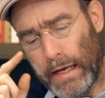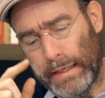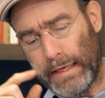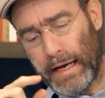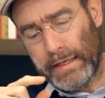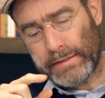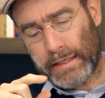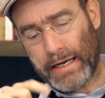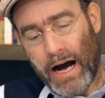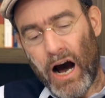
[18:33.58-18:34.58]
He has
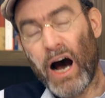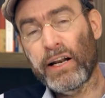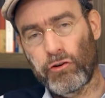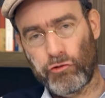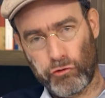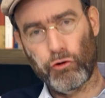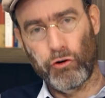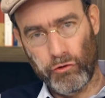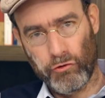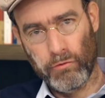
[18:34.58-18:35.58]
a Kahana
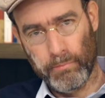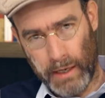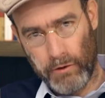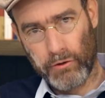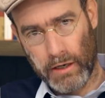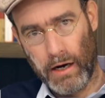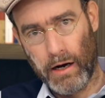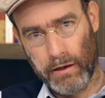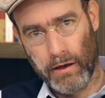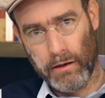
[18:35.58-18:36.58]
shirt, Mayor
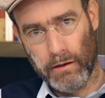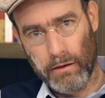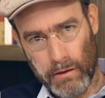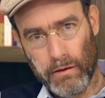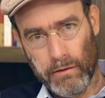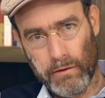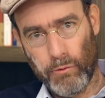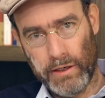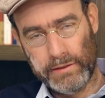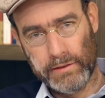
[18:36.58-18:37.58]
Kahana, the
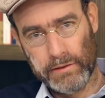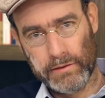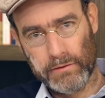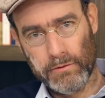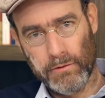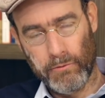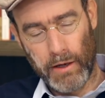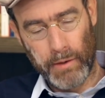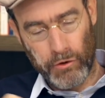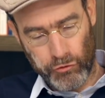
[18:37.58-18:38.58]
racist
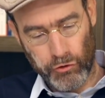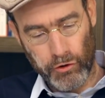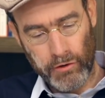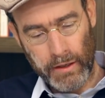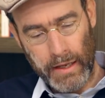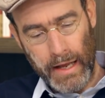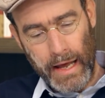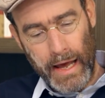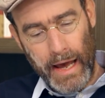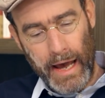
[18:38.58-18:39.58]
rabbi shirt.
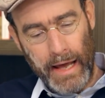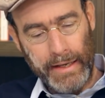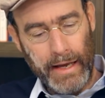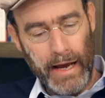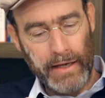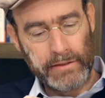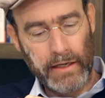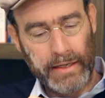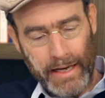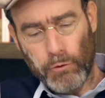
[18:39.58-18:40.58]
And he has
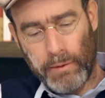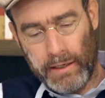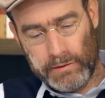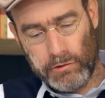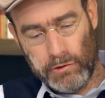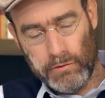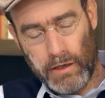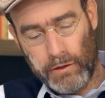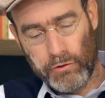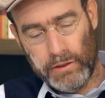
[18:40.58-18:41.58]
a ghetto blaster
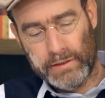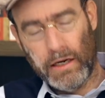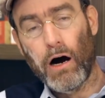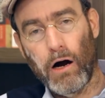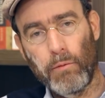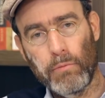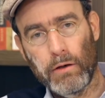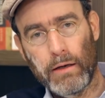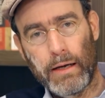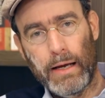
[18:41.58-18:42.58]
under his arm,
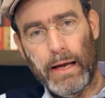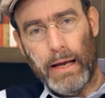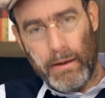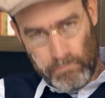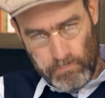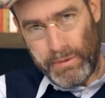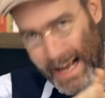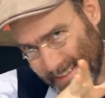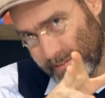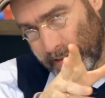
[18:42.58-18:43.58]

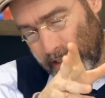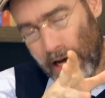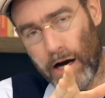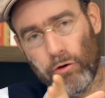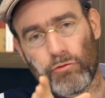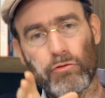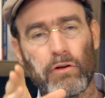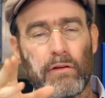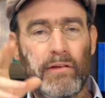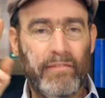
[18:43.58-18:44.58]
blasting out
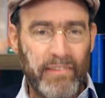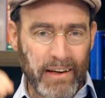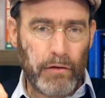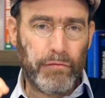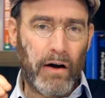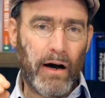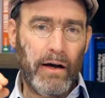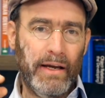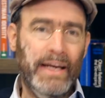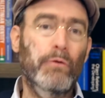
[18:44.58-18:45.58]
the
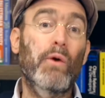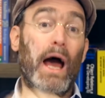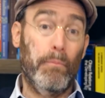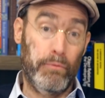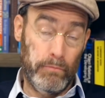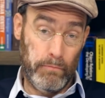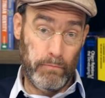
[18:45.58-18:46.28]
tikva in rap.